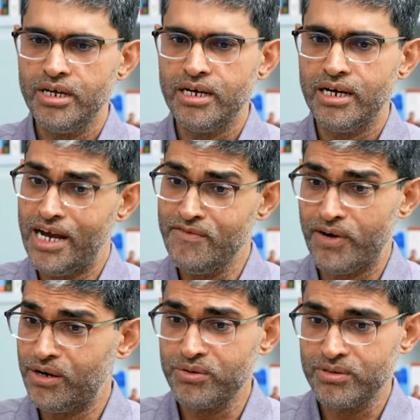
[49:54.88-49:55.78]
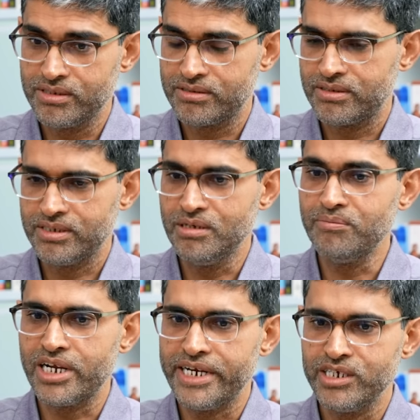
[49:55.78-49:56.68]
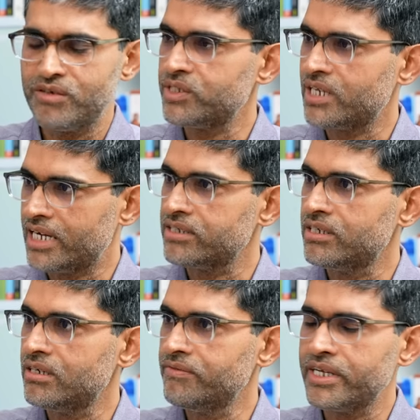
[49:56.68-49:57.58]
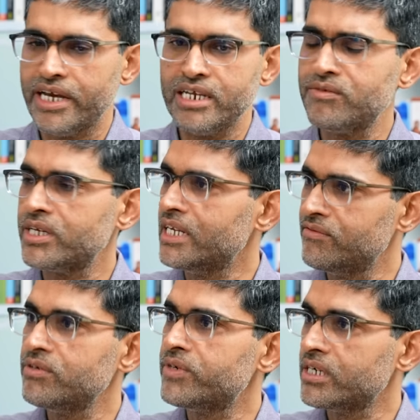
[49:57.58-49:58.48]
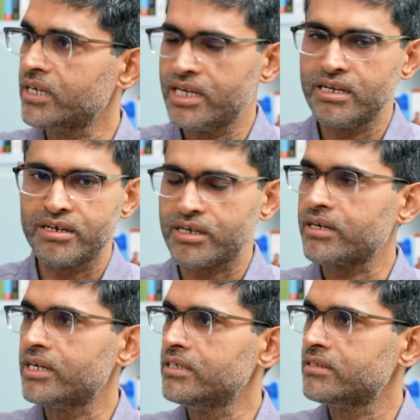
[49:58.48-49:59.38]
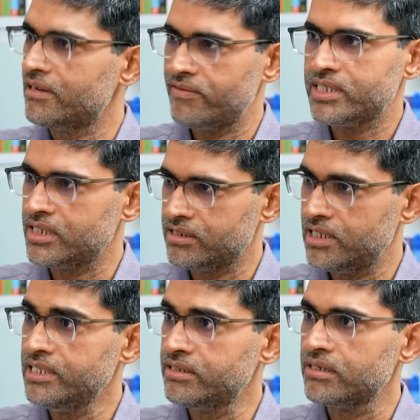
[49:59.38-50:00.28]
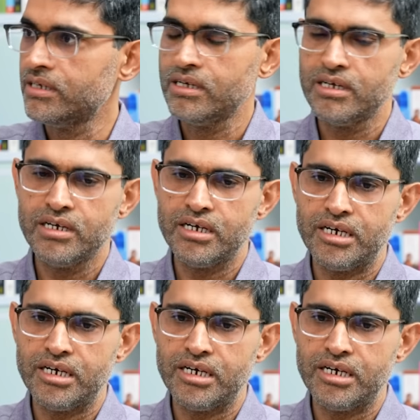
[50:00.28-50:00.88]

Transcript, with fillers: Uh, I found this uh, simple idea of a Slack channel where mm. anyone and everyone can recognize yeah. selfless excellence right.